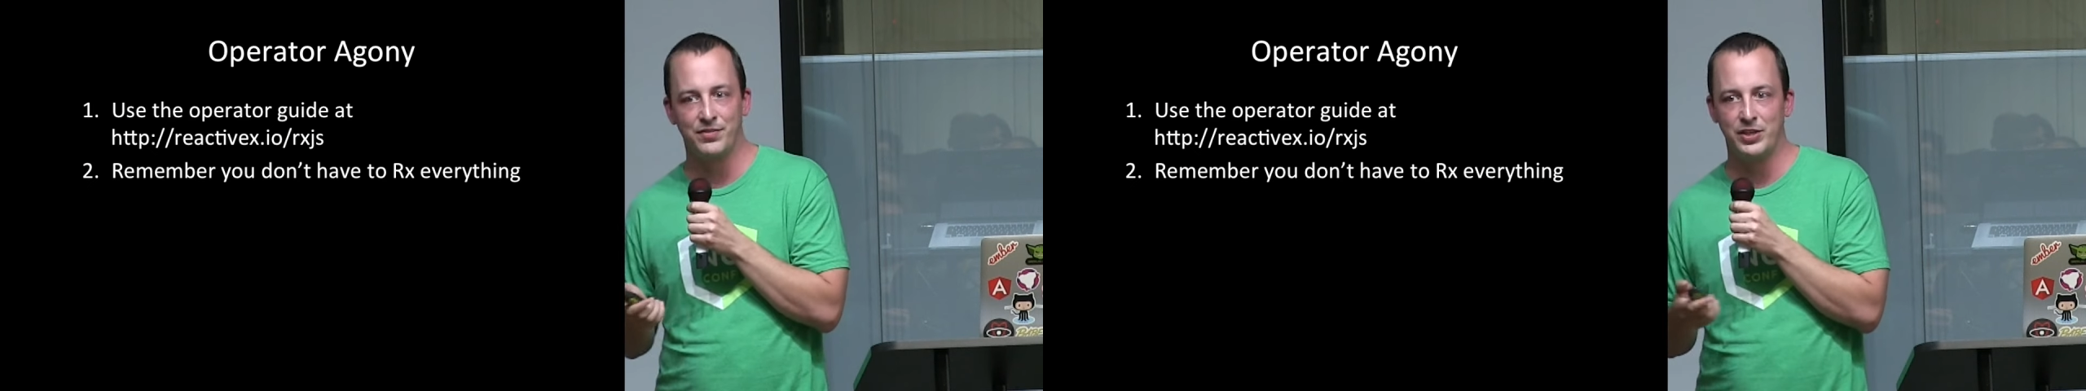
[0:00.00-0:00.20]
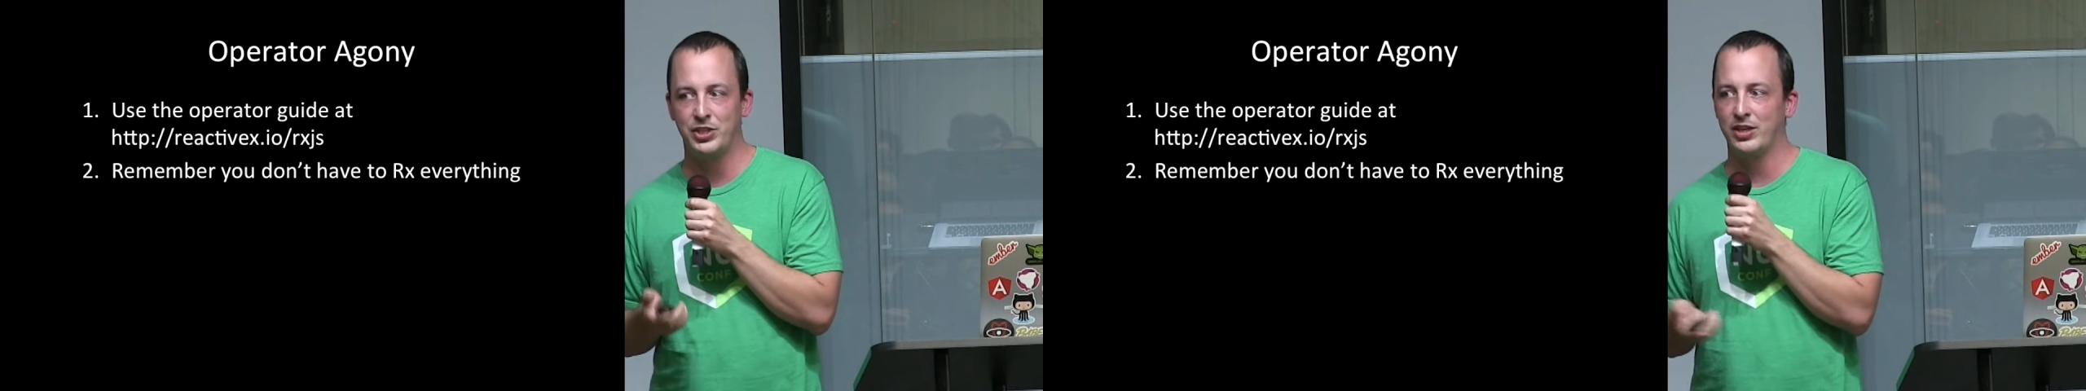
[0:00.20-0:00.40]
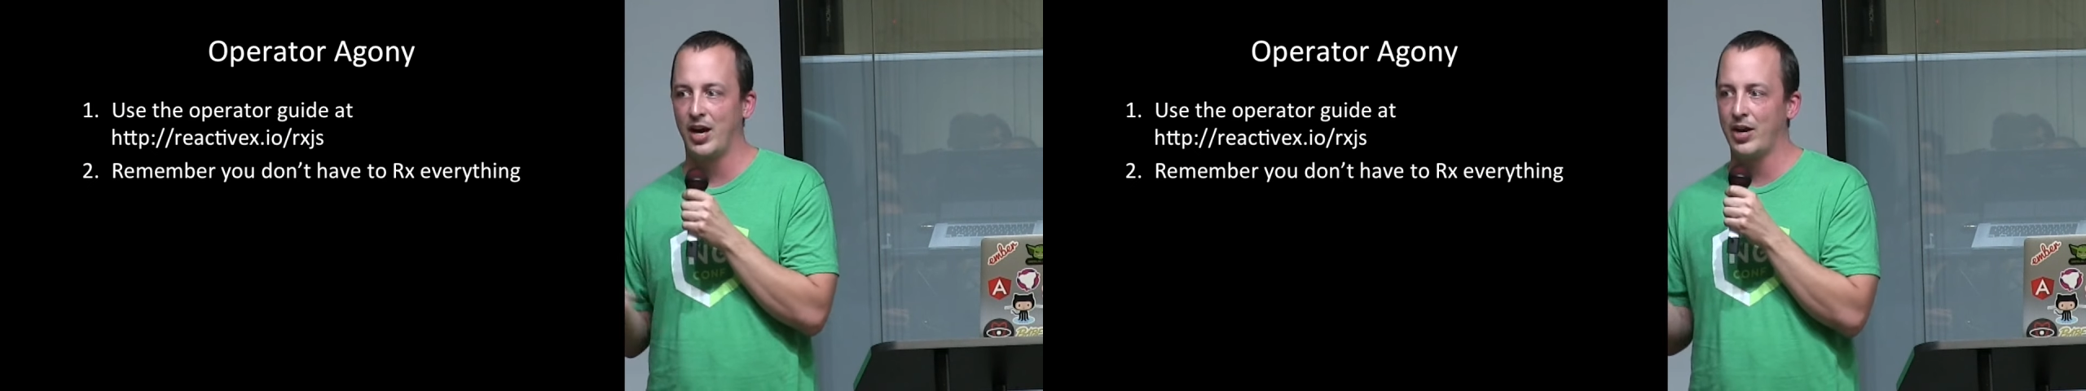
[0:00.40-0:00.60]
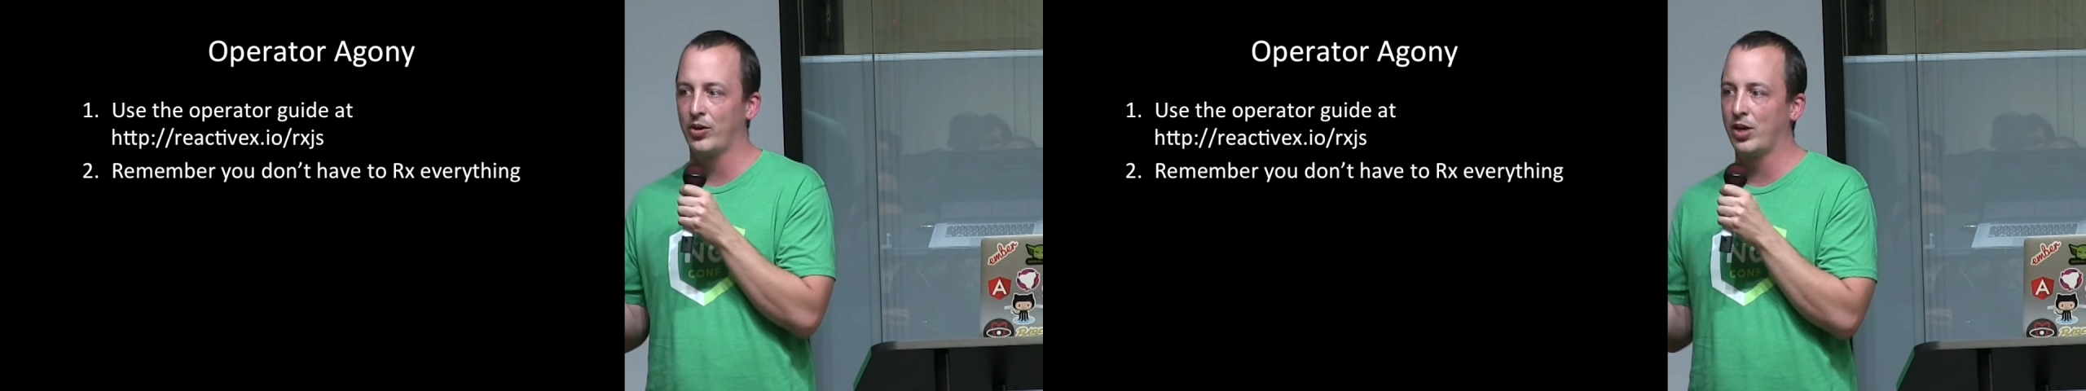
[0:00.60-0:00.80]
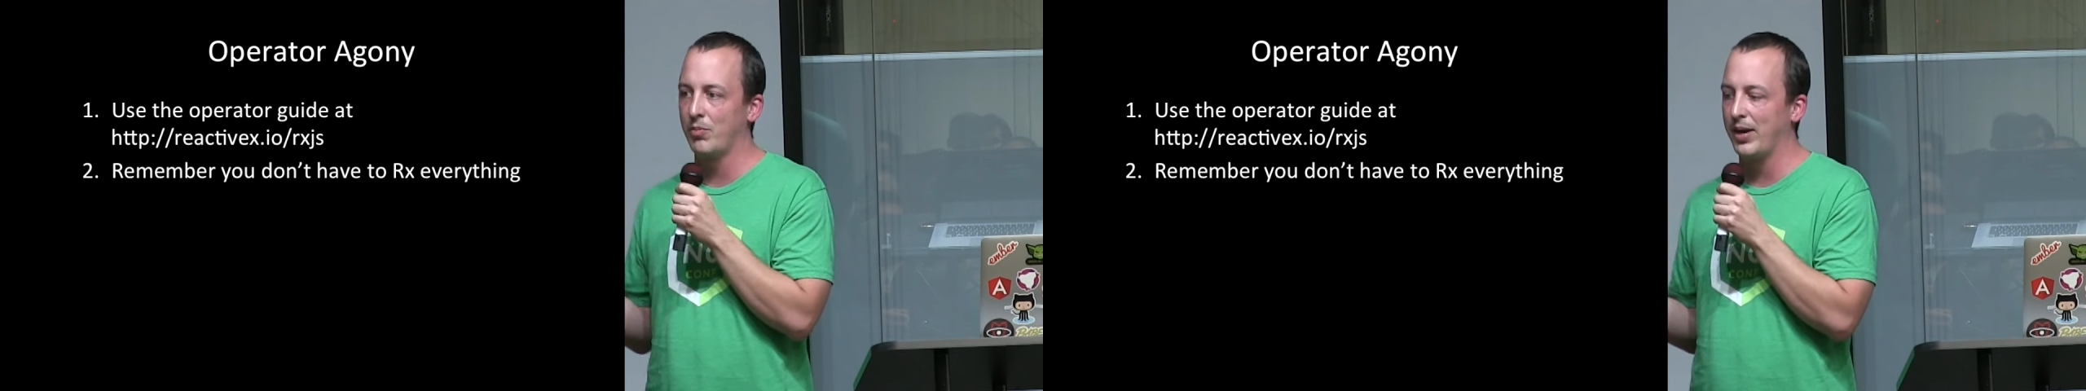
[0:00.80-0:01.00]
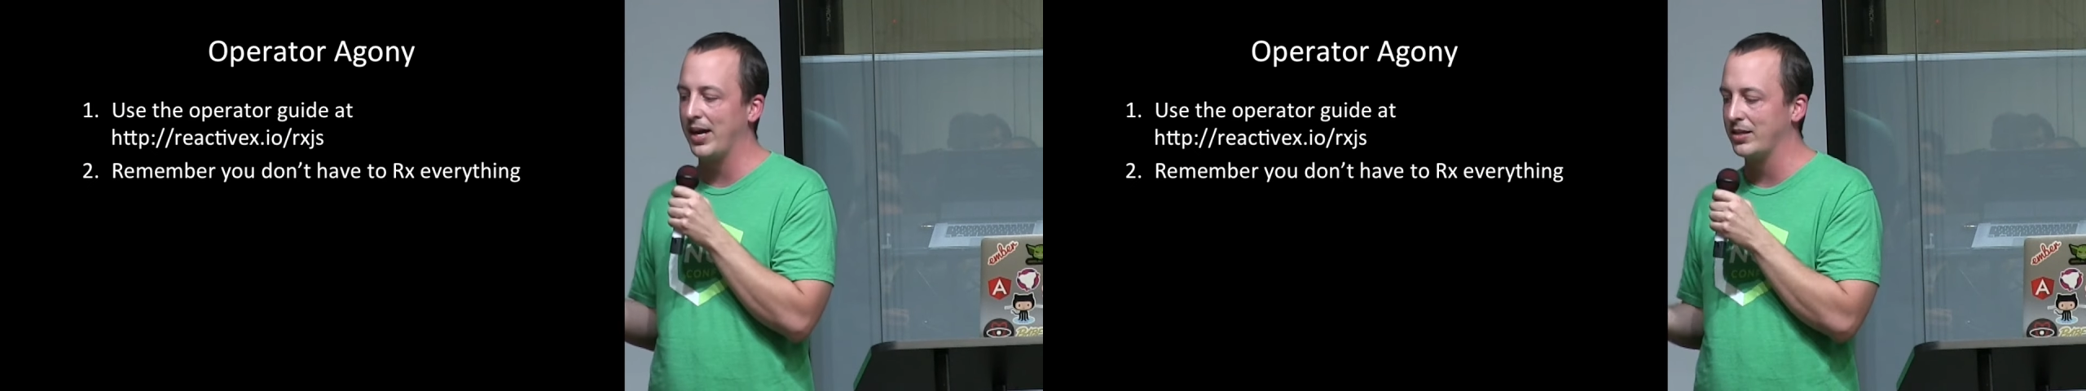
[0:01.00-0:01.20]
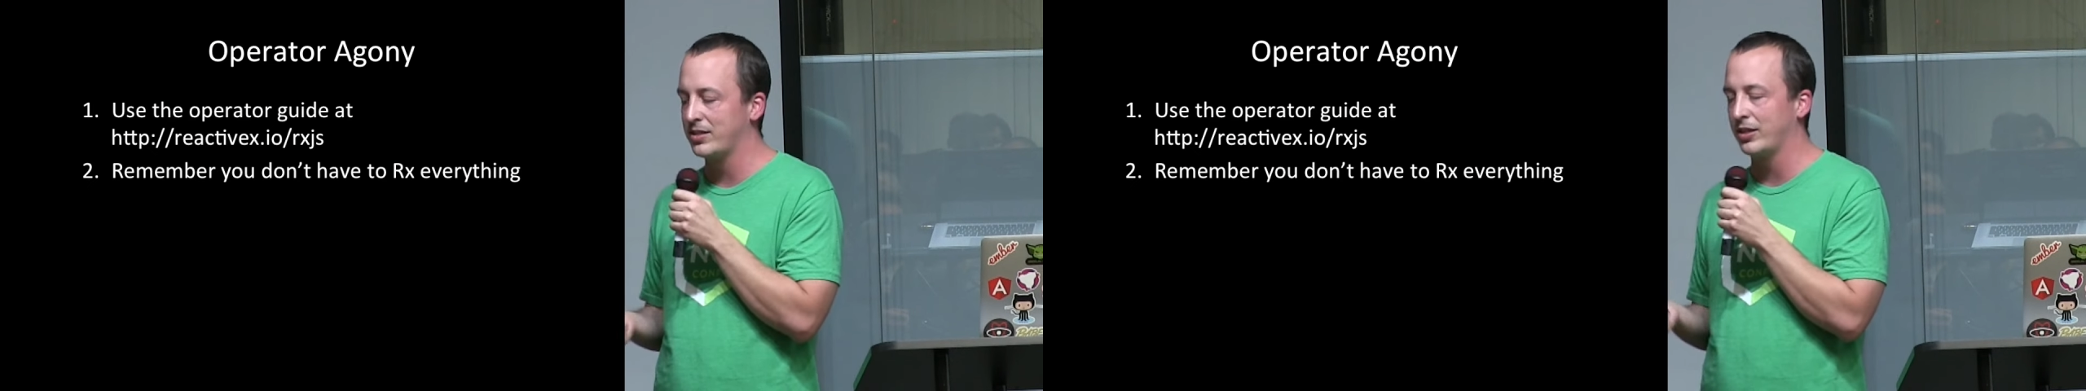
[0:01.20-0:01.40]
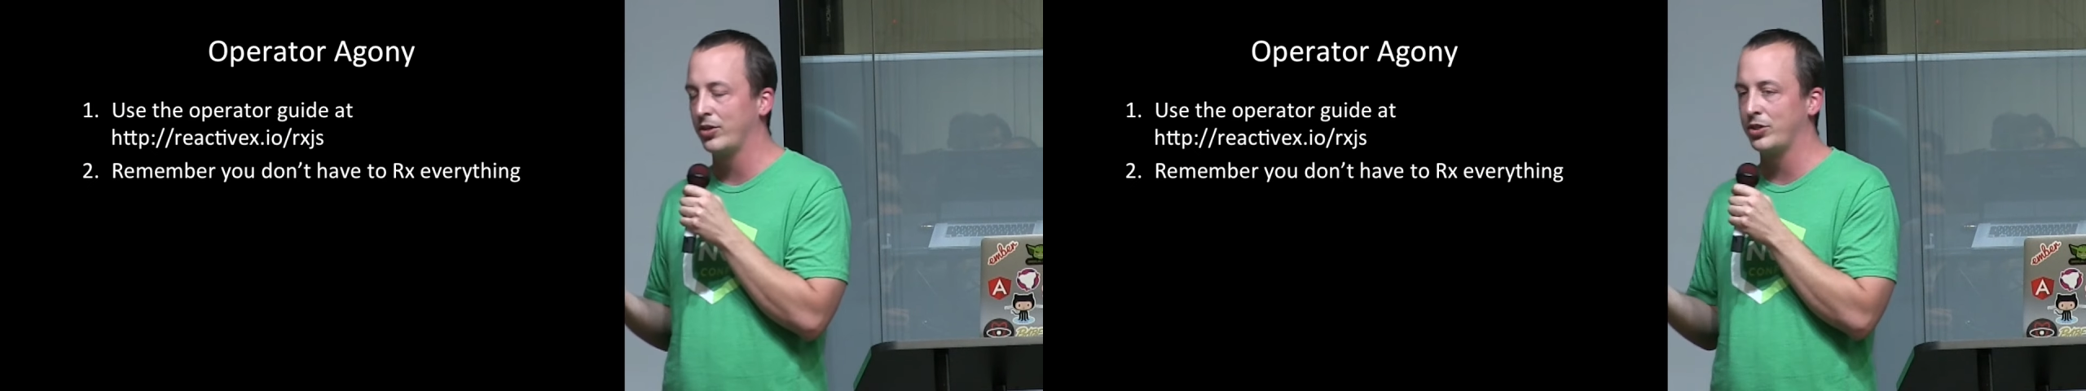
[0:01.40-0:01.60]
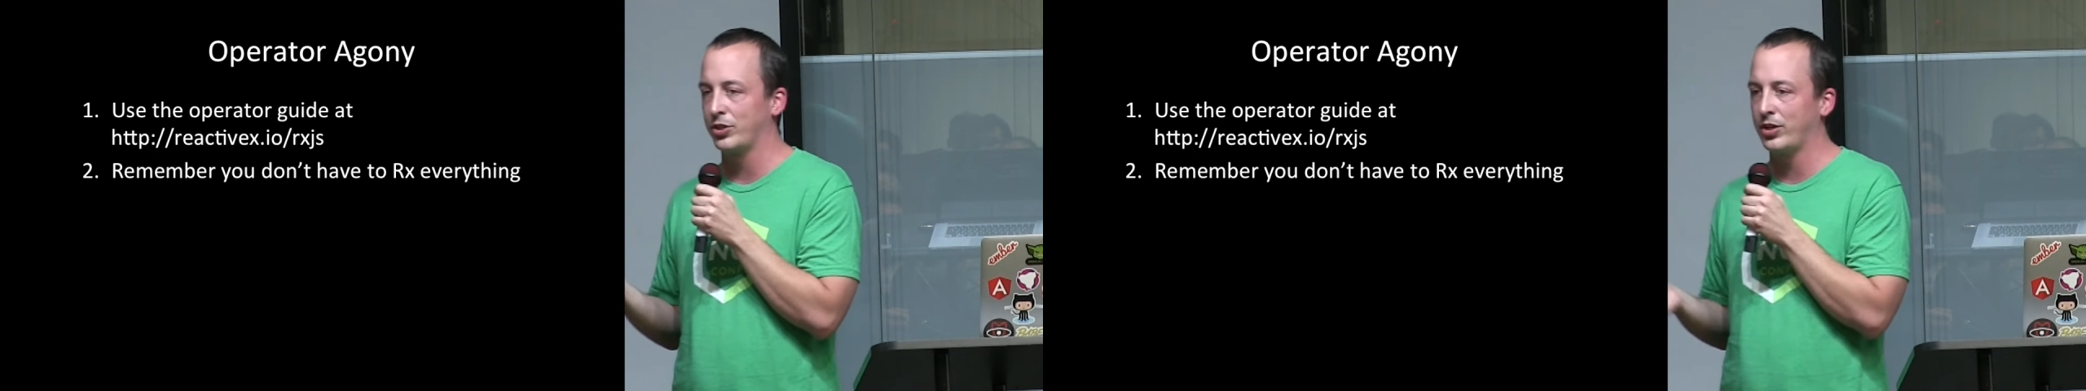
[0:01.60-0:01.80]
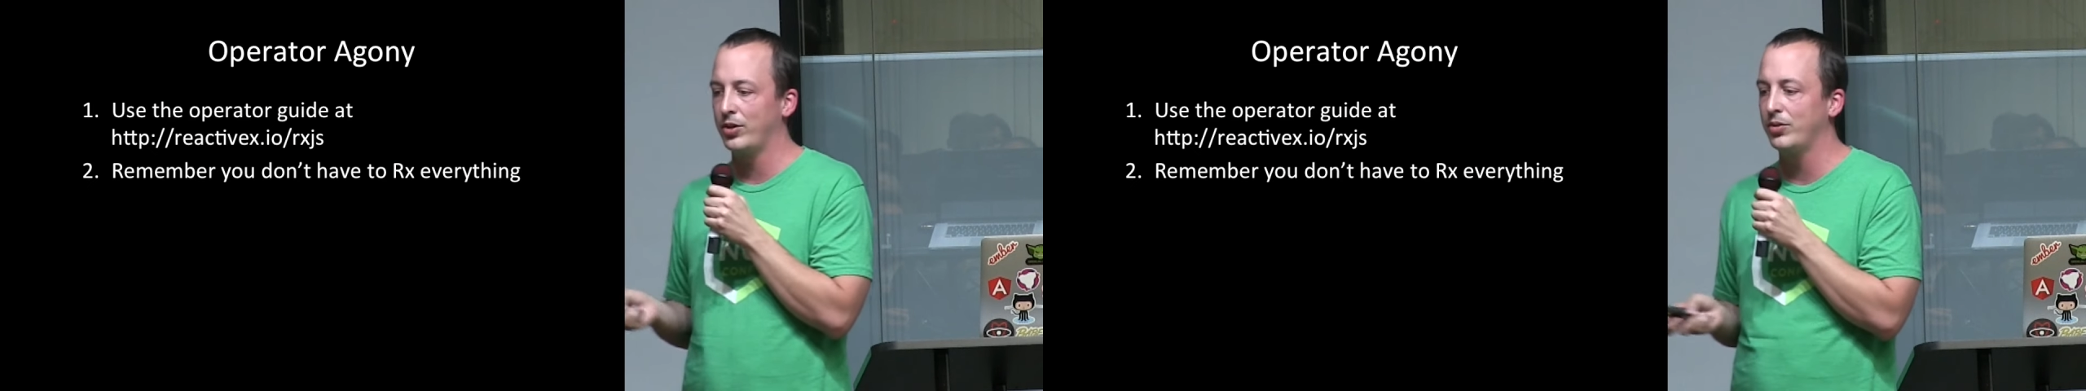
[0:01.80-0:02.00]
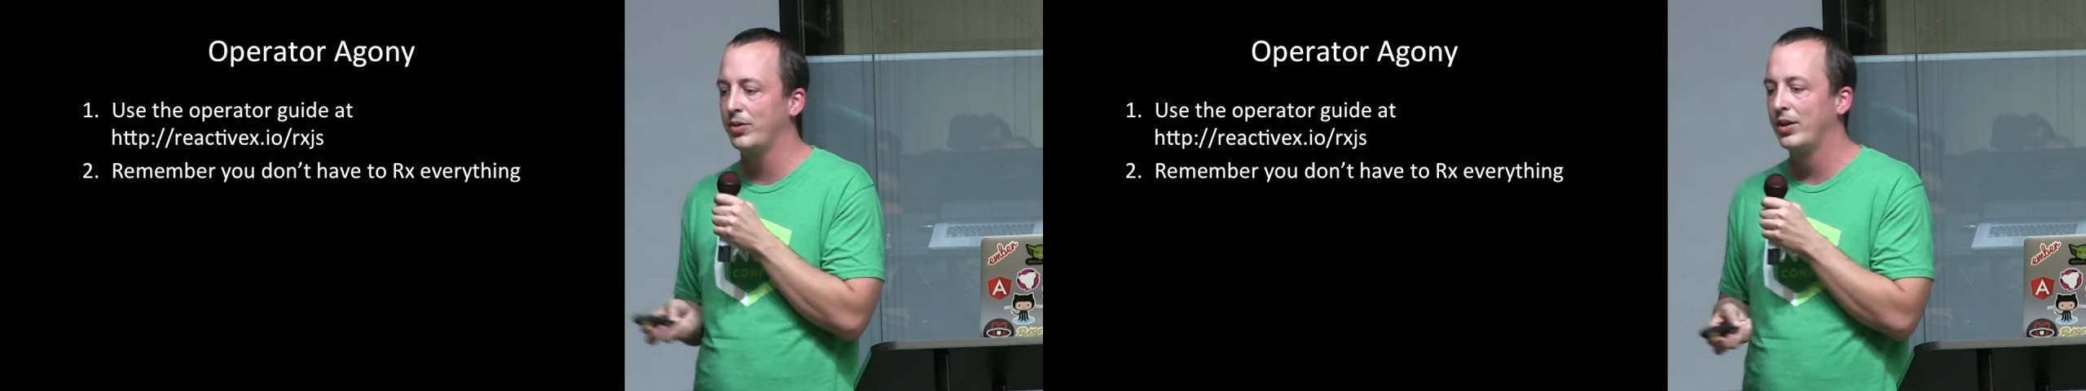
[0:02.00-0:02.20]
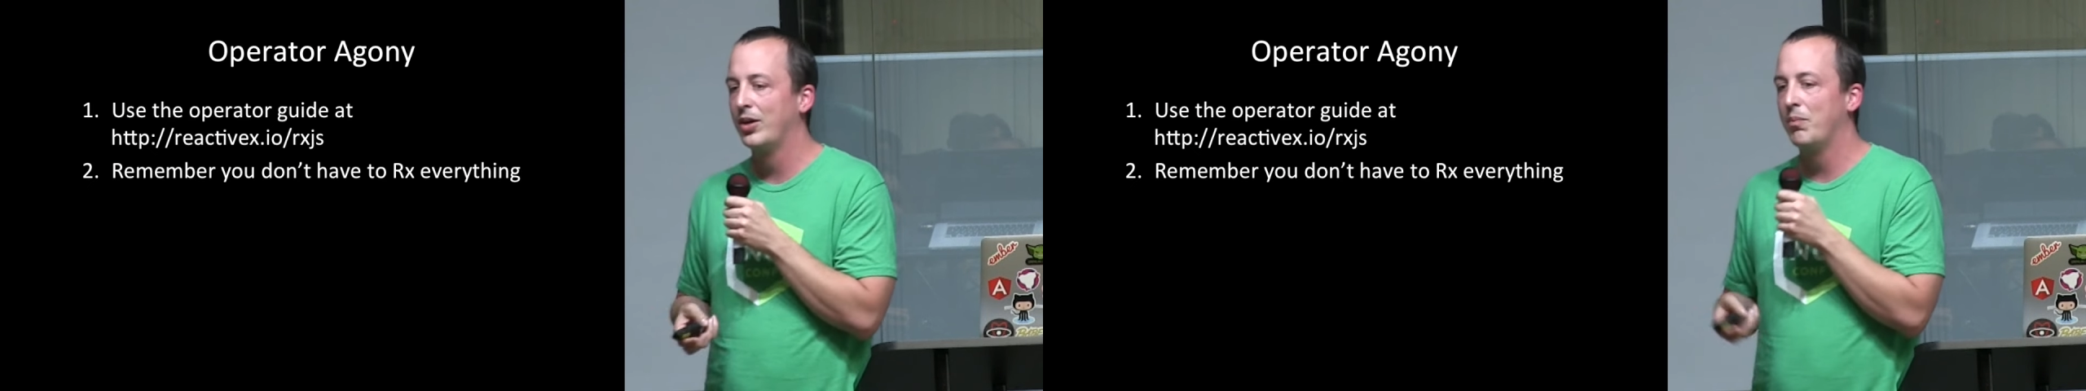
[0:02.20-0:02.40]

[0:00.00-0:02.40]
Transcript: aficionado come by and snicker at your code?